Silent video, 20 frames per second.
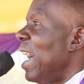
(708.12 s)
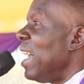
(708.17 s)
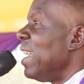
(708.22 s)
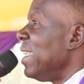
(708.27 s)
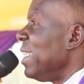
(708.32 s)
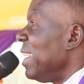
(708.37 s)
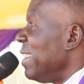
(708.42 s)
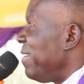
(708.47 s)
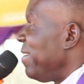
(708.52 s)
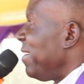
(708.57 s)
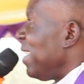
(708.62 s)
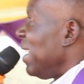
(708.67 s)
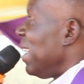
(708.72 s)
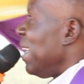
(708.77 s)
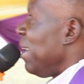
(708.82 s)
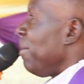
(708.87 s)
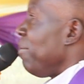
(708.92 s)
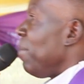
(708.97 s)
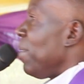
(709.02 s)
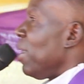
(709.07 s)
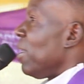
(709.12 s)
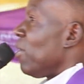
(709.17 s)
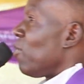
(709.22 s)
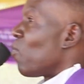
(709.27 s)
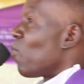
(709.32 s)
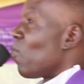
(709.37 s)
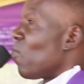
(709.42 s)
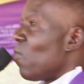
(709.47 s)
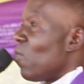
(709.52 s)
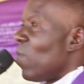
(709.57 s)
and yesterday but
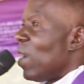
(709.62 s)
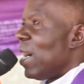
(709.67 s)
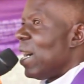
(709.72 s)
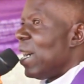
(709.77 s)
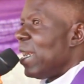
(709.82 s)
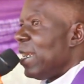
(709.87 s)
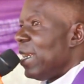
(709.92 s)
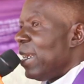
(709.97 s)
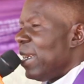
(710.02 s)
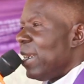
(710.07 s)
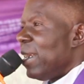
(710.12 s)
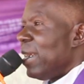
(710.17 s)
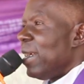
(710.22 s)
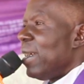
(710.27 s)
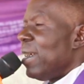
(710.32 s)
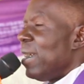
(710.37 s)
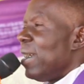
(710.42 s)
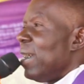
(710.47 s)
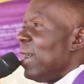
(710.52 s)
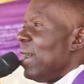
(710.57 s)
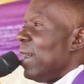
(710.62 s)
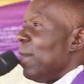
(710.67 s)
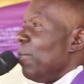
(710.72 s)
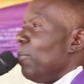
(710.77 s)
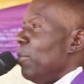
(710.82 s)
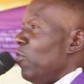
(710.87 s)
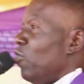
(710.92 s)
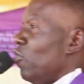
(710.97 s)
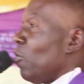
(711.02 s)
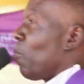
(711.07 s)
one
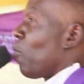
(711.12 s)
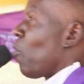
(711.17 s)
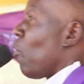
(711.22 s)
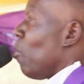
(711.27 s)
bishop